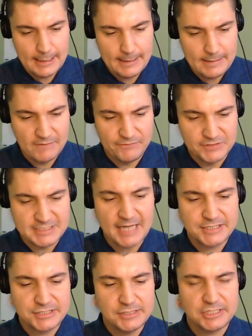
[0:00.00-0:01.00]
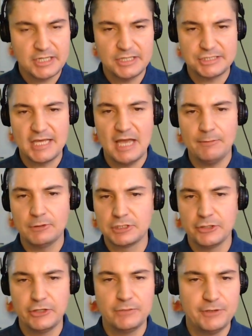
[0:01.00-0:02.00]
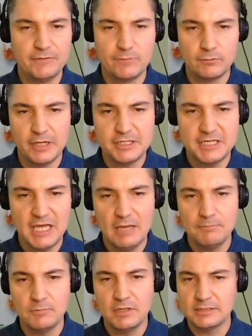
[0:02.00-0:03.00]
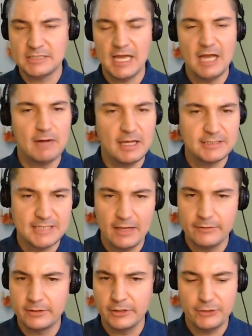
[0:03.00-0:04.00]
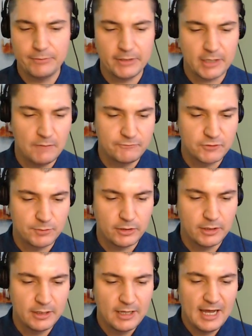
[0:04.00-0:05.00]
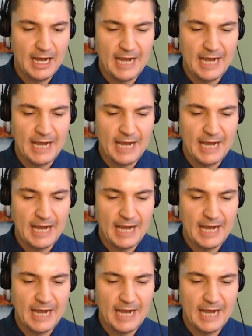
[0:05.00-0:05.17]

Uh, if the Texans can establish a little bit of a run game, get Tyrod Taylor a little bit comfortable,